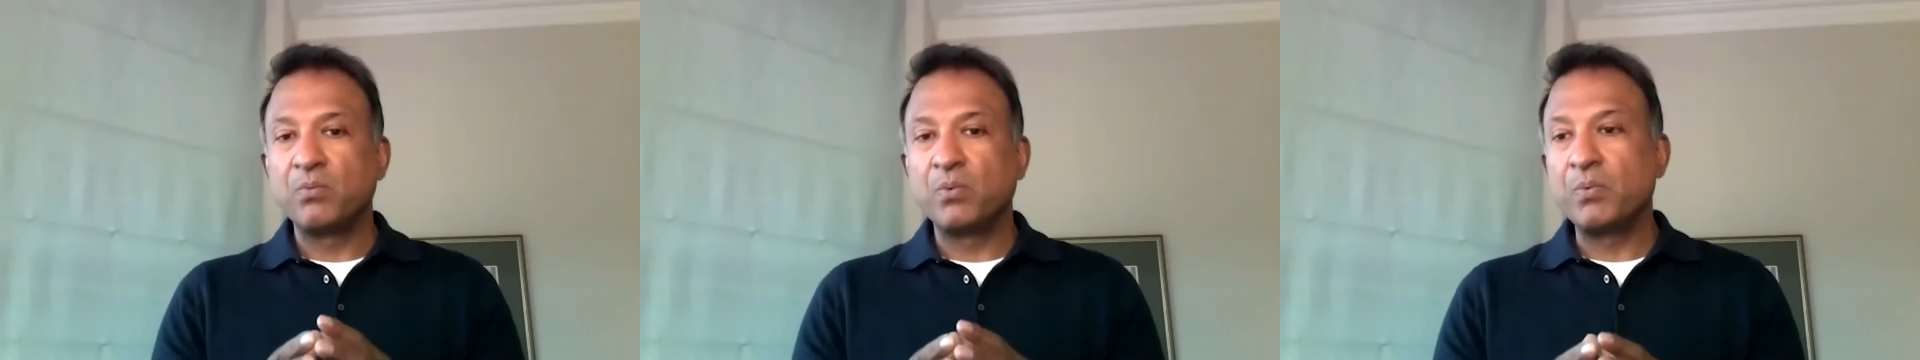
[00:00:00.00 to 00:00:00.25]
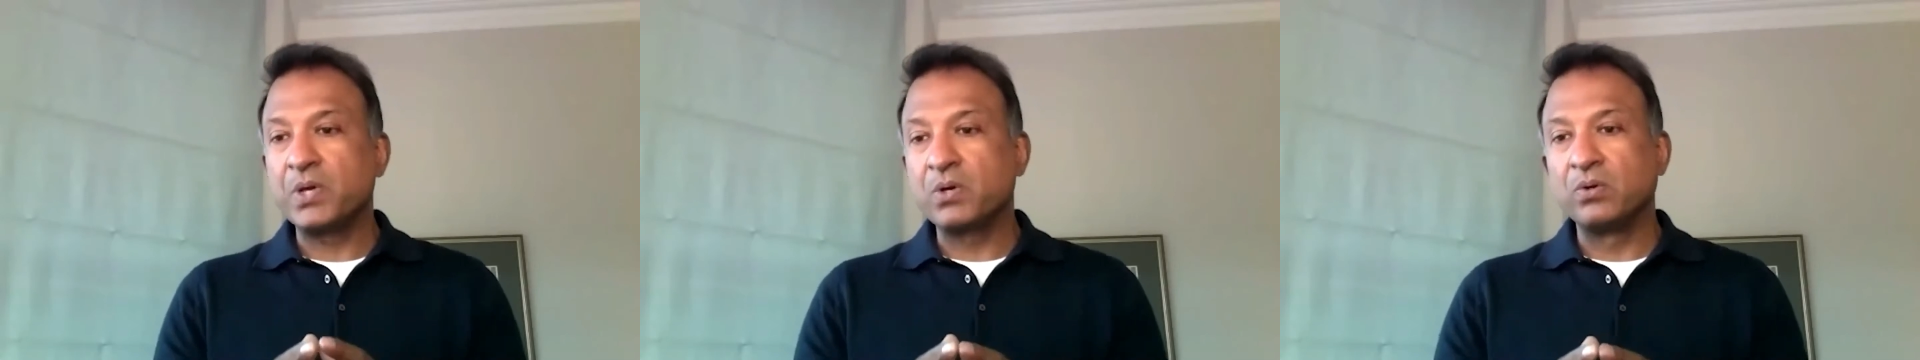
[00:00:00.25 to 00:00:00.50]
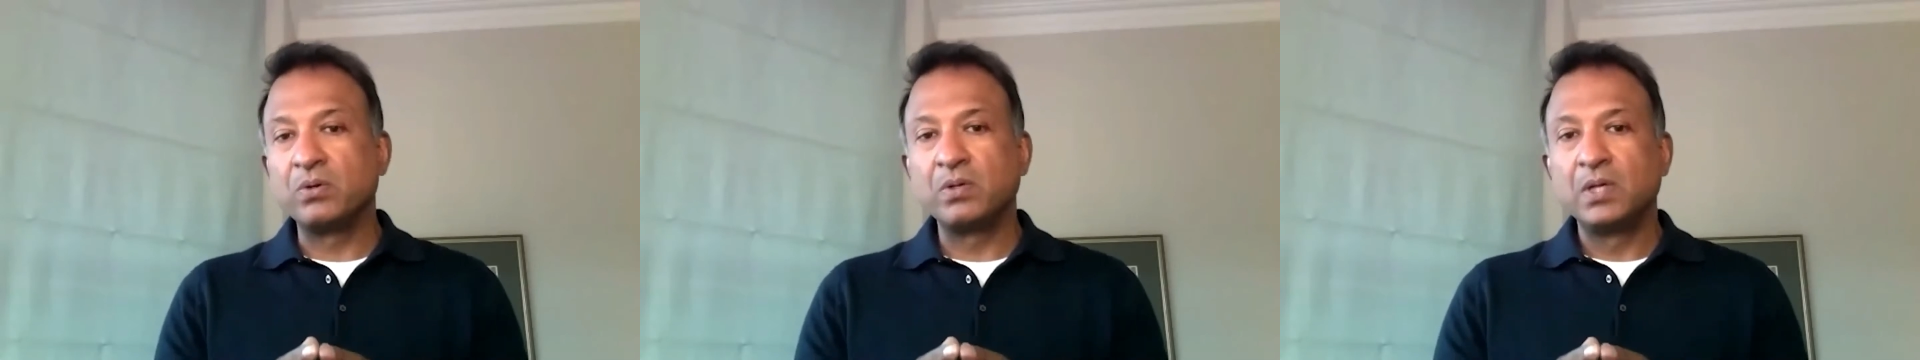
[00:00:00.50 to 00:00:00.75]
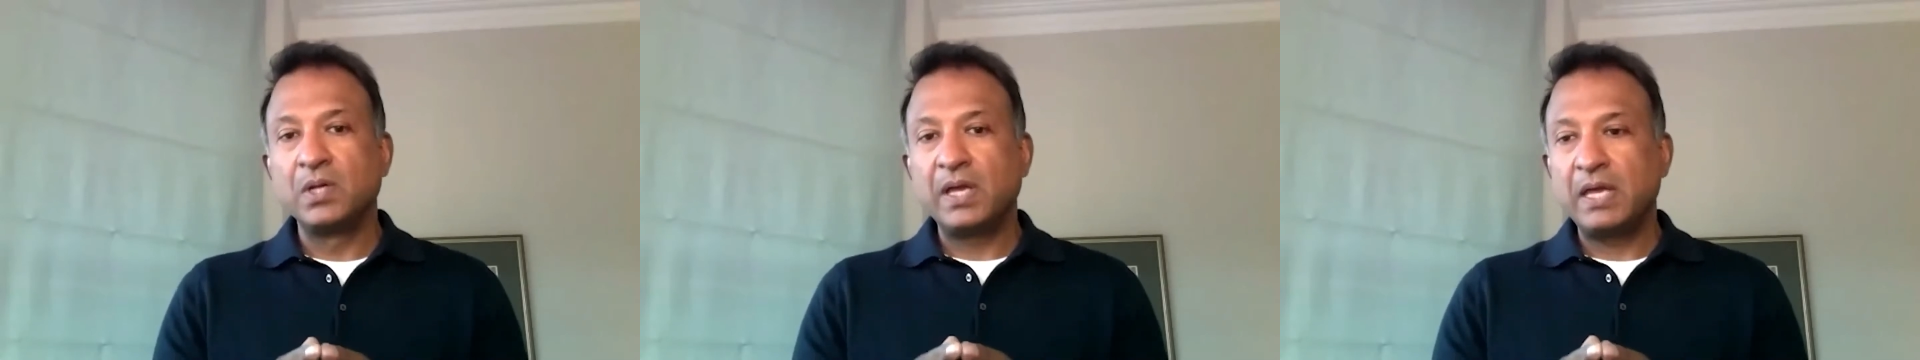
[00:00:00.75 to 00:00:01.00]
what we
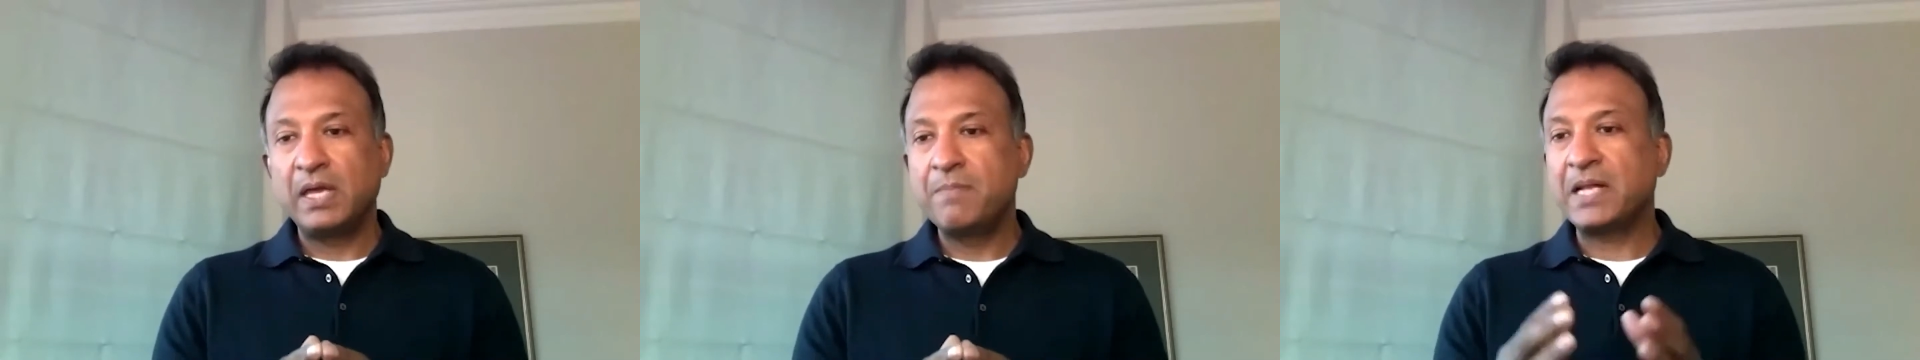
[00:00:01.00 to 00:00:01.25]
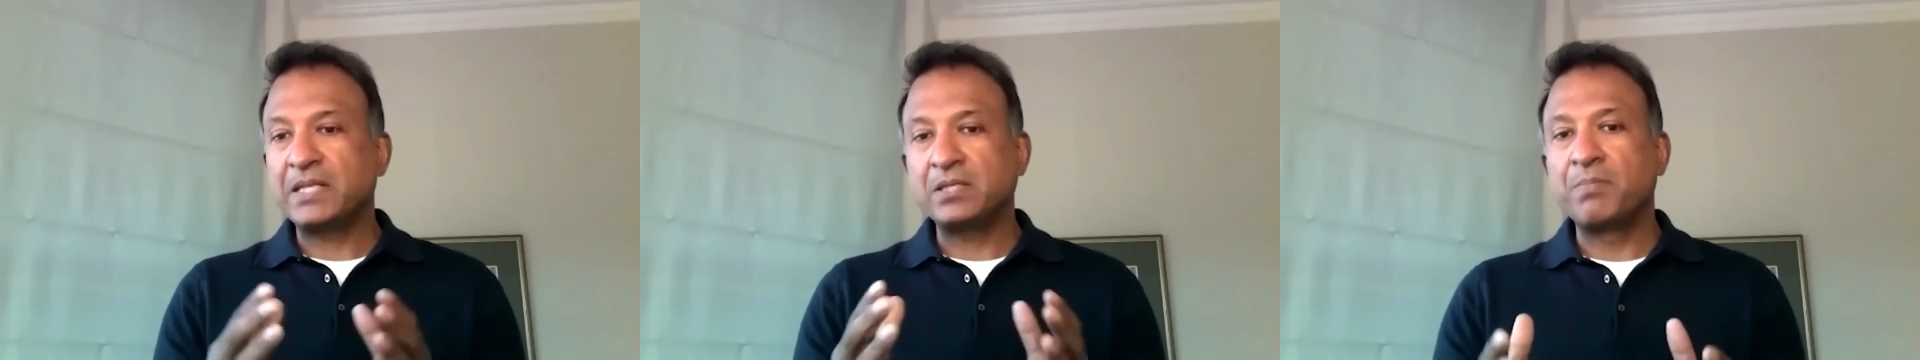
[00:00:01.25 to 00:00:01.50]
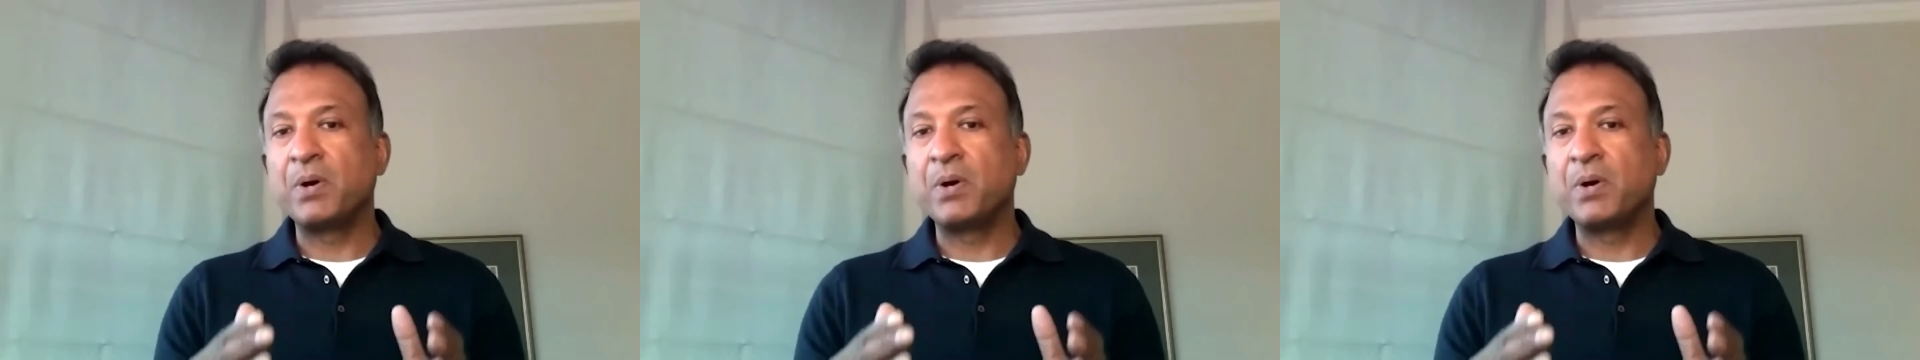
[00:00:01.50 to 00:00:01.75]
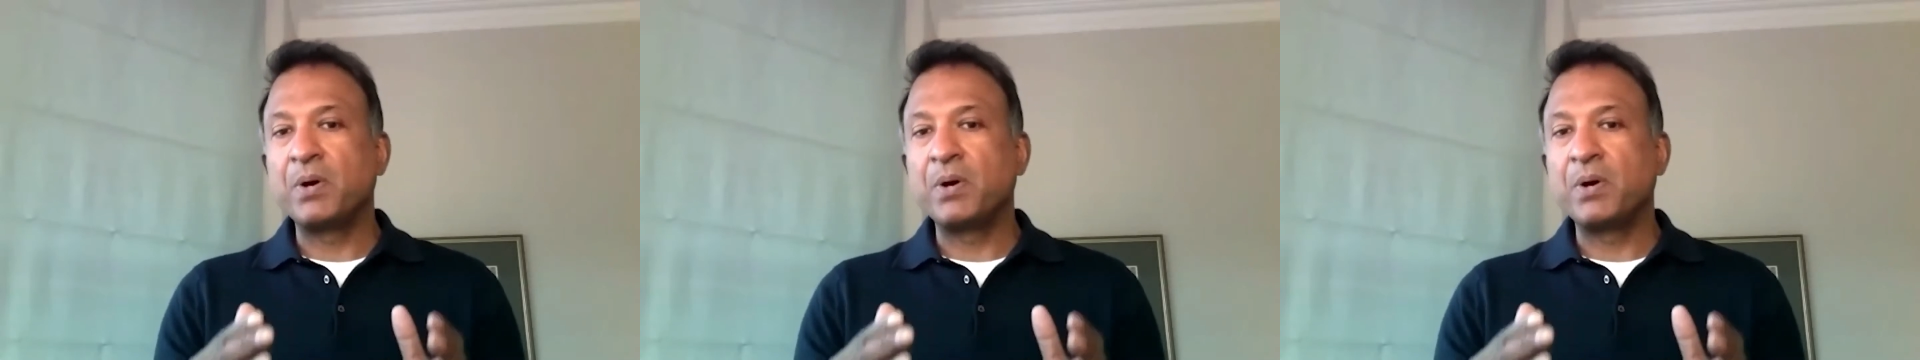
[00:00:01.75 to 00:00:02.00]
call
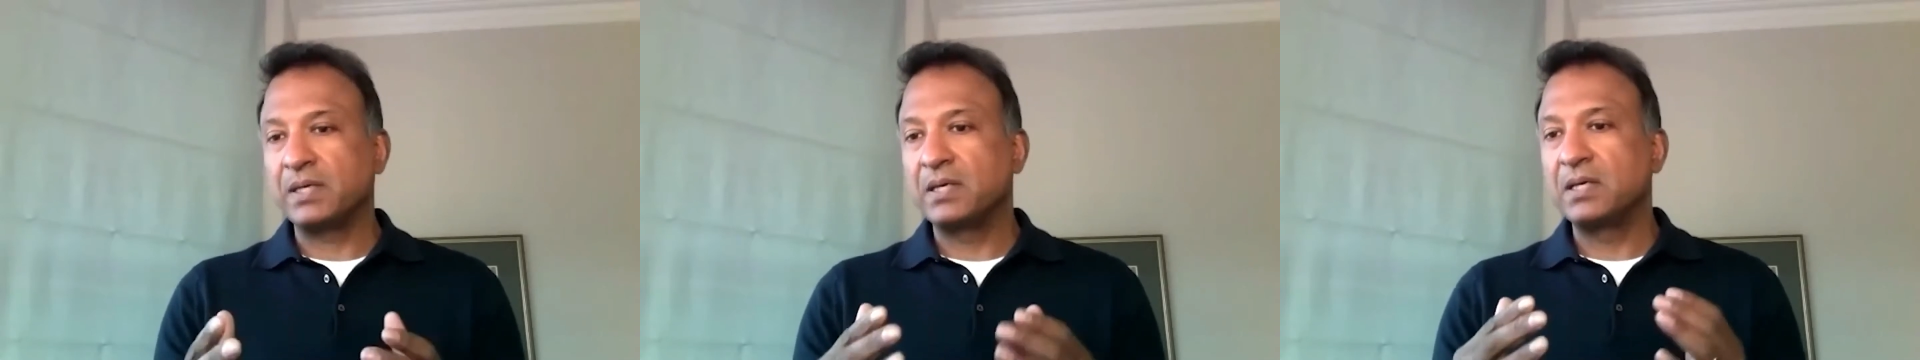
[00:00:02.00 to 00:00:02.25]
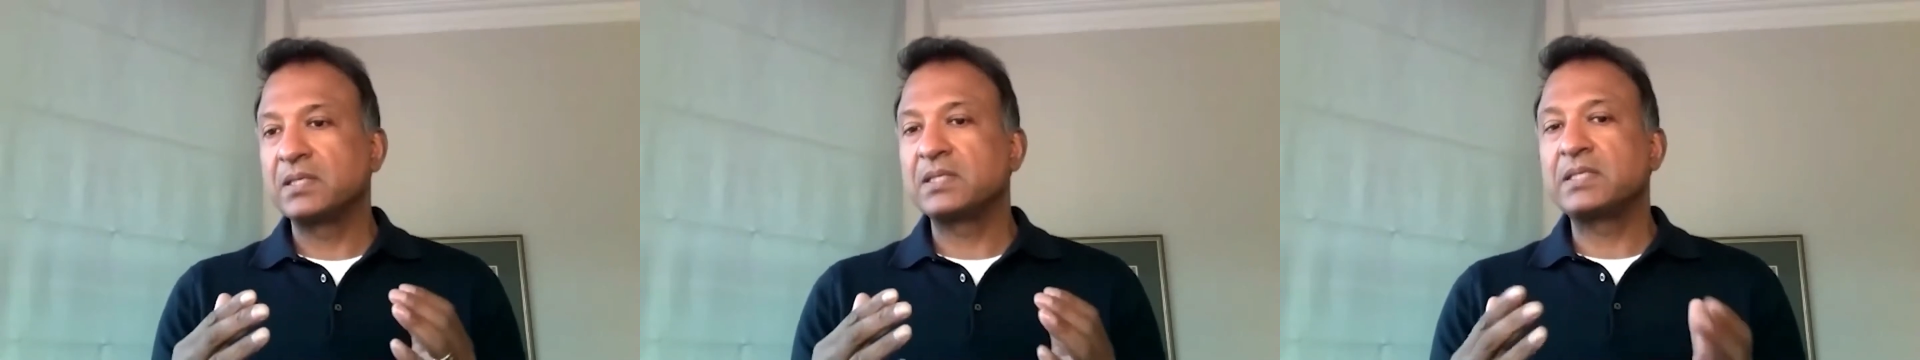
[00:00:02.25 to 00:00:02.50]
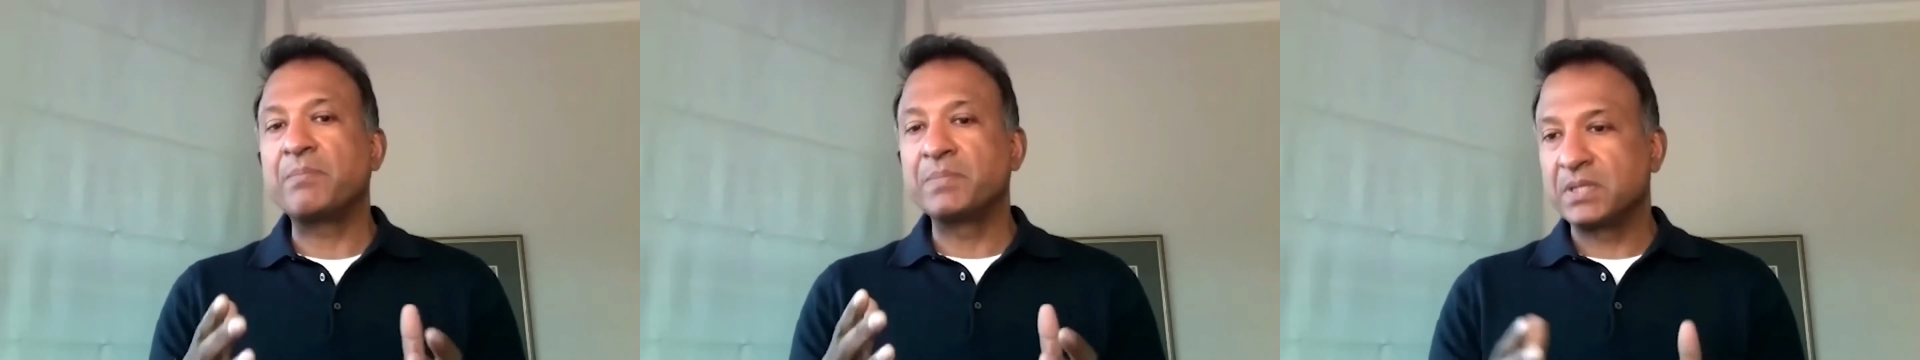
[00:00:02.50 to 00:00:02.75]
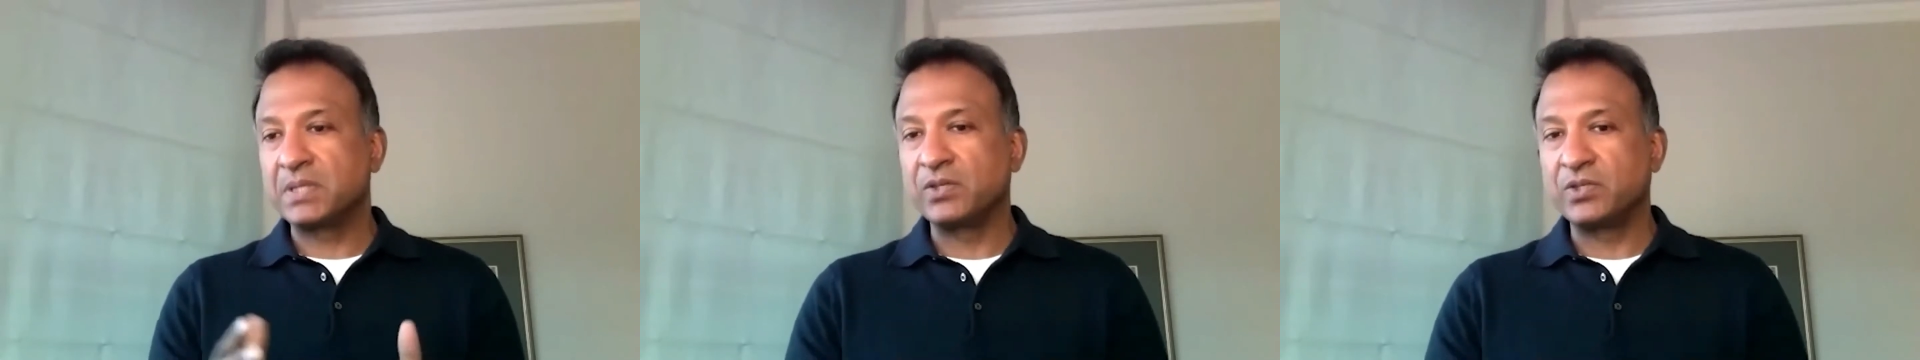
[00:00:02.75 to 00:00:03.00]
hematopoietic stem
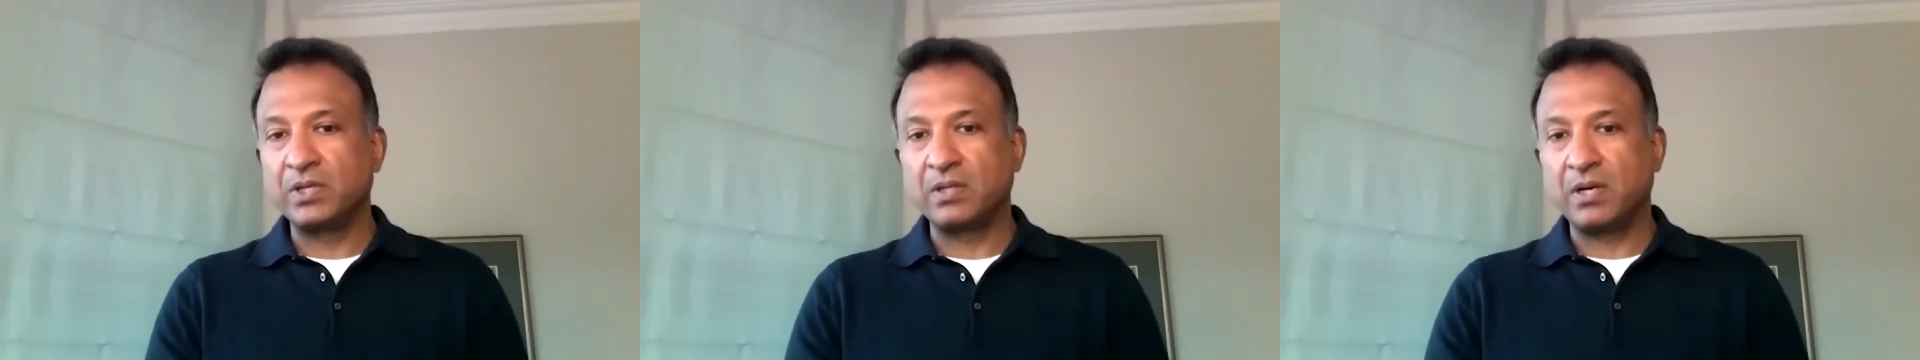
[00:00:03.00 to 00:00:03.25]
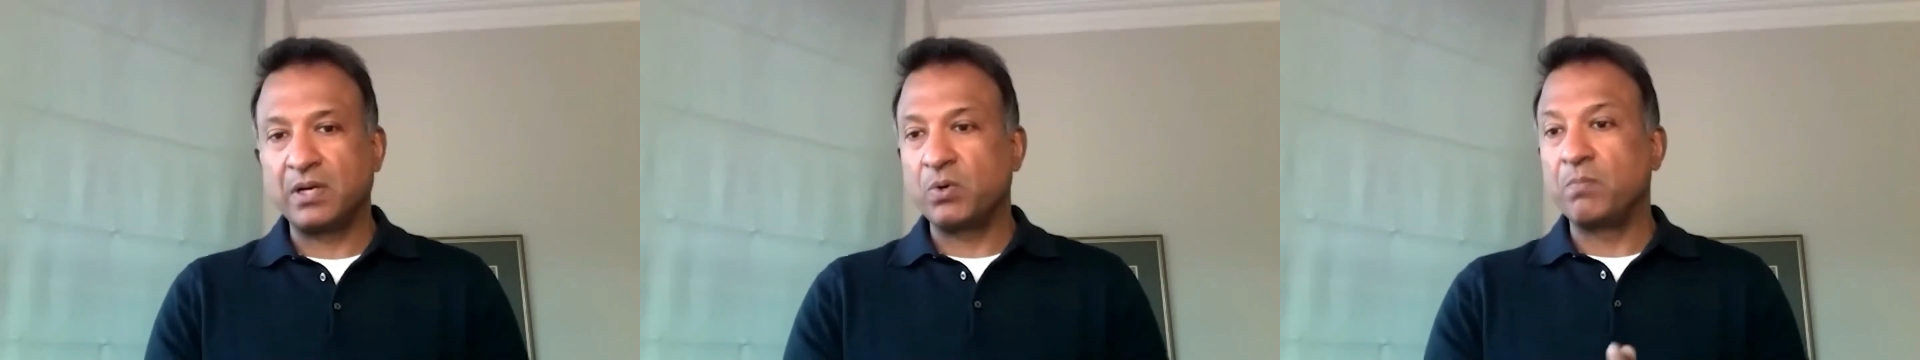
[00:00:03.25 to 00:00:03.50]
cell gene therapy,